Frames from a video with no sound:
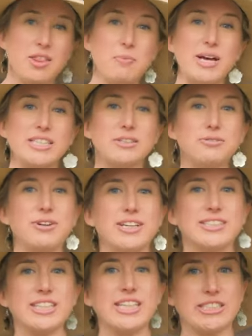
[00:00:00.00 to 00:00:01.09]
The best
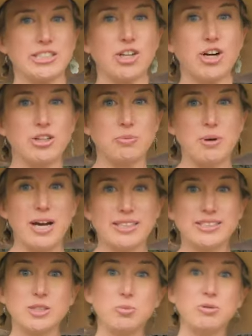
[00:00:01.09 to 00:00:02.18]
defense against garden
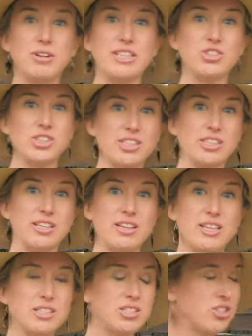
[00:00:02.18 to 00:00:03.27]
pests is prevention. This